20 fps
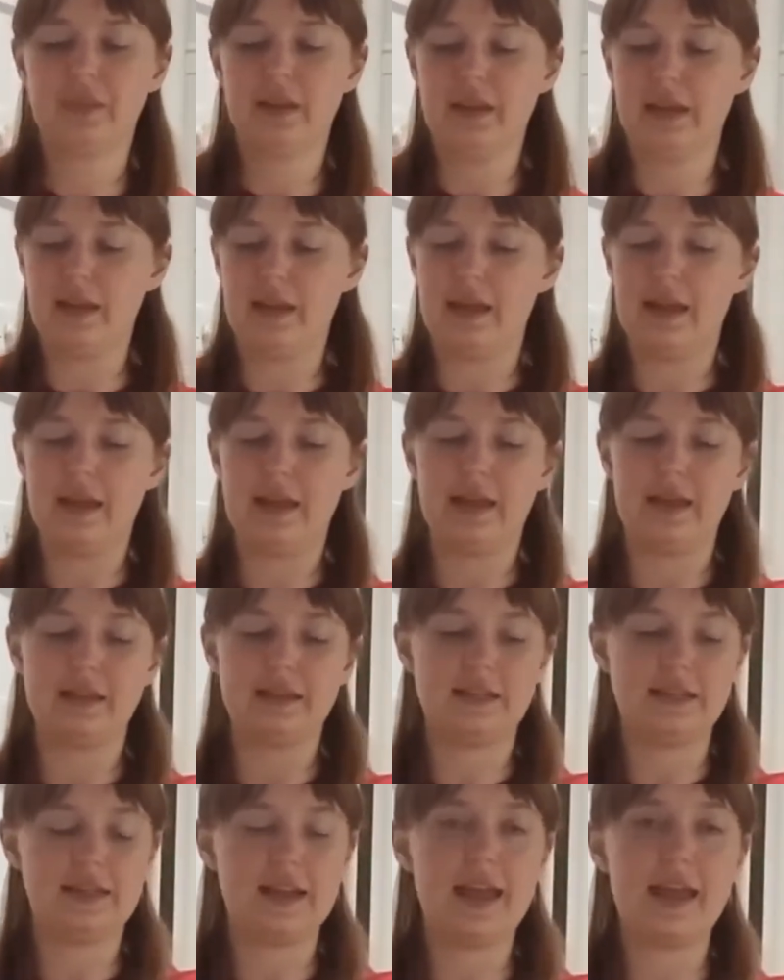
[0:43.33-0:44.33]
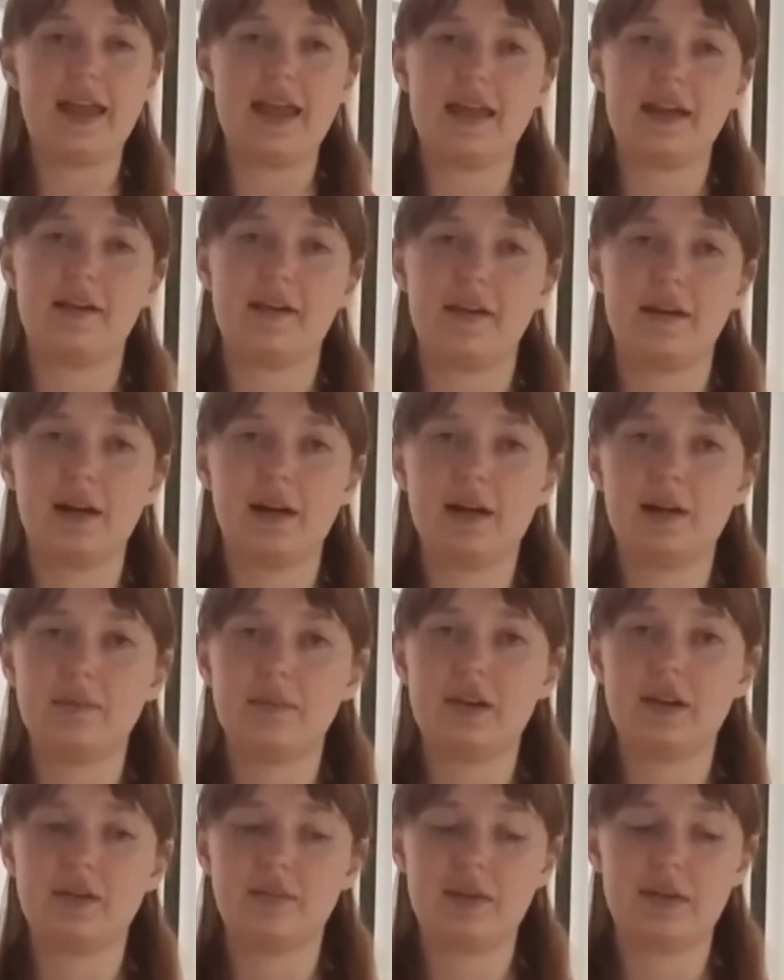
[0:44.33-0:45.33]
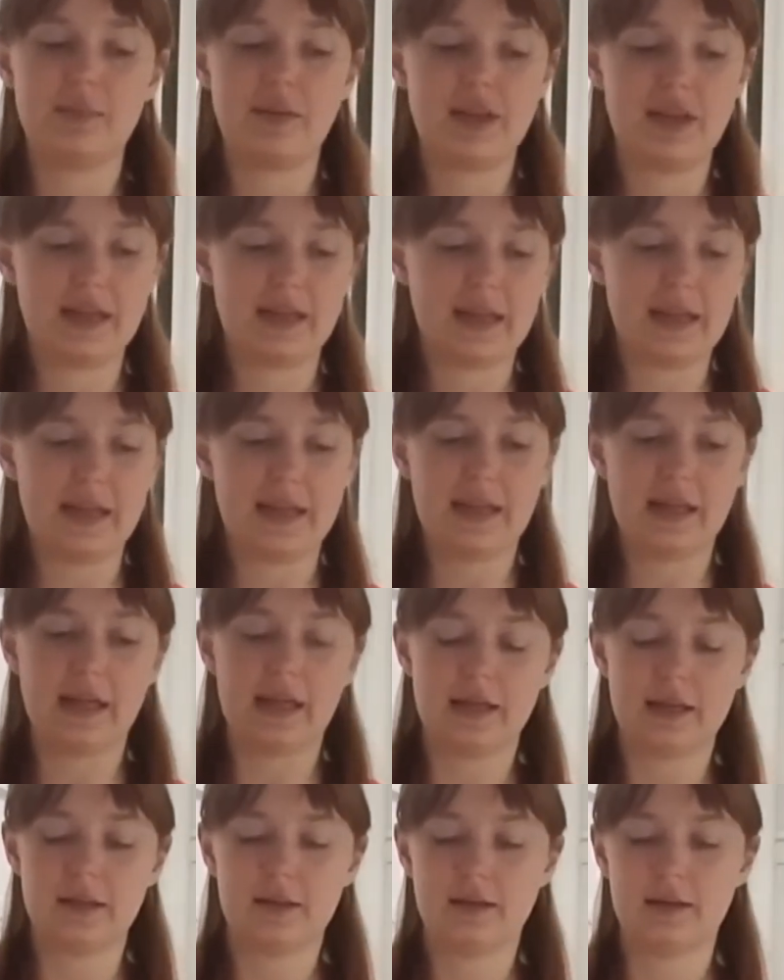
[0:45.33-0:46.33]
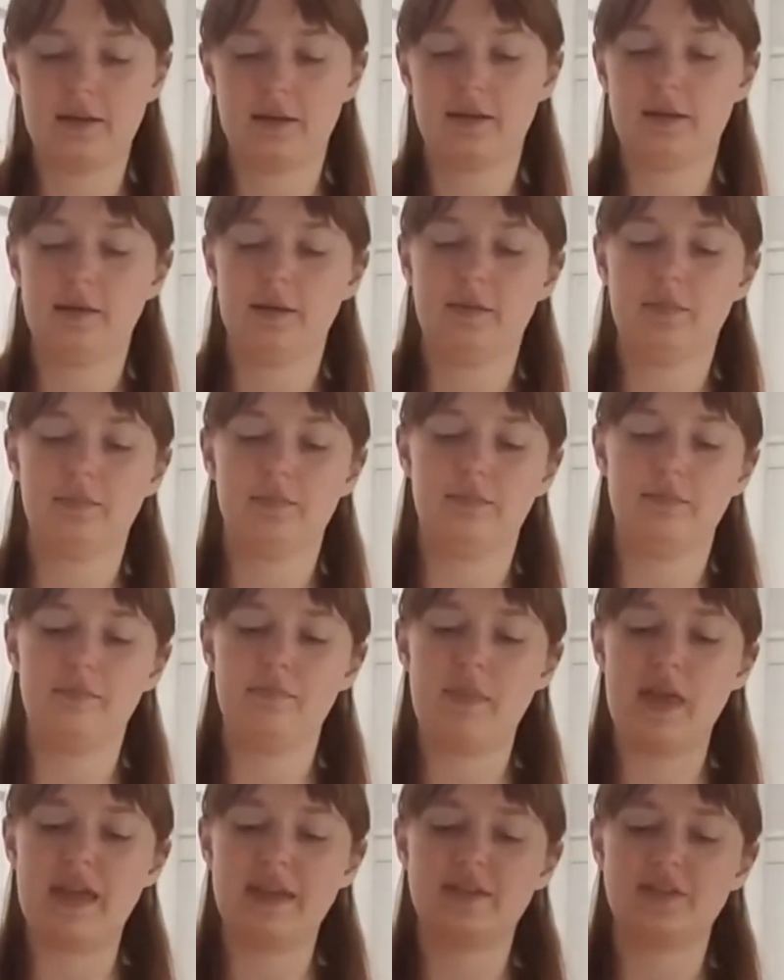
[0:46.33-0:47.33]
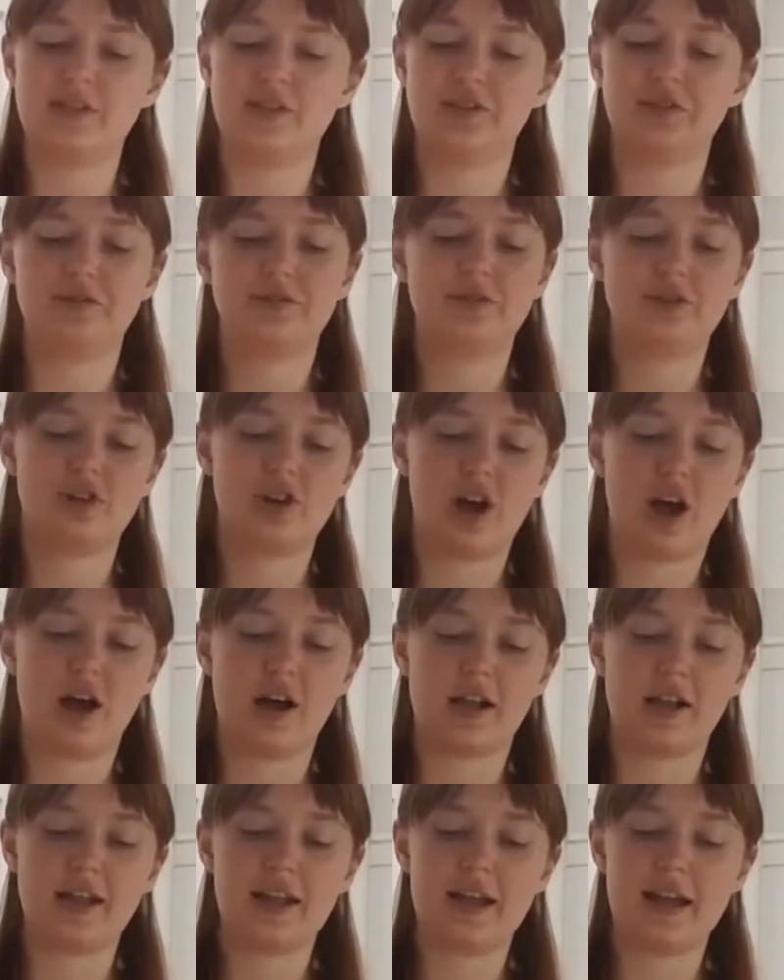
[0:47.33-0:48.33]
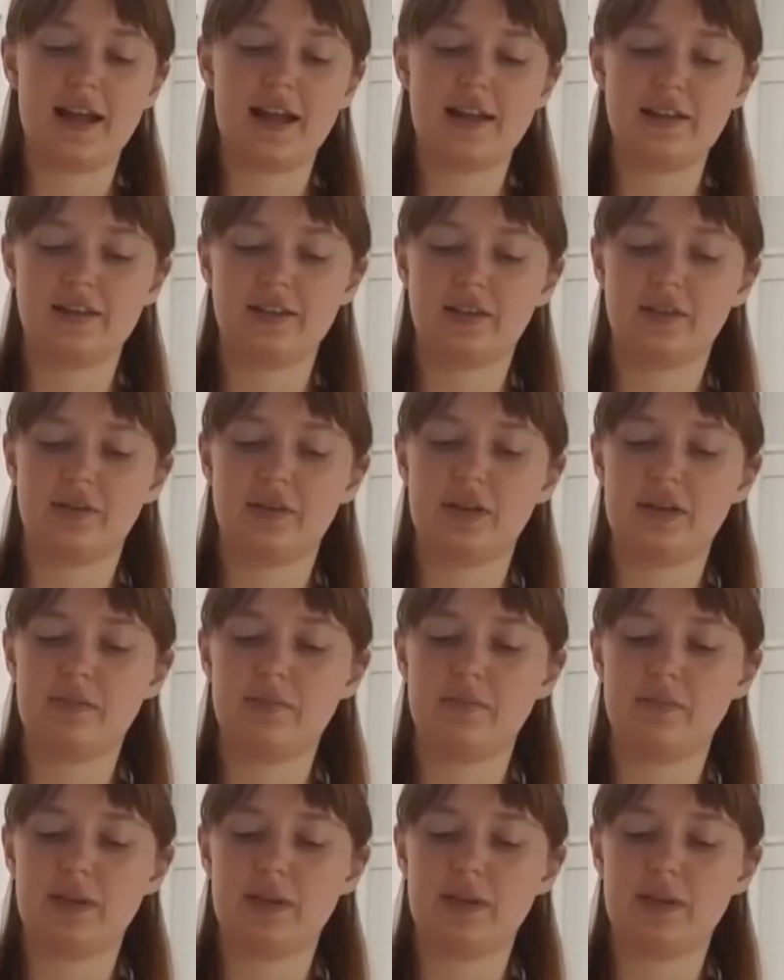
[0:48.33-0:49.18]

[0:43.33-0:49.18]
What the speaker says: And today I'm going to be making mint chocolate ice cream.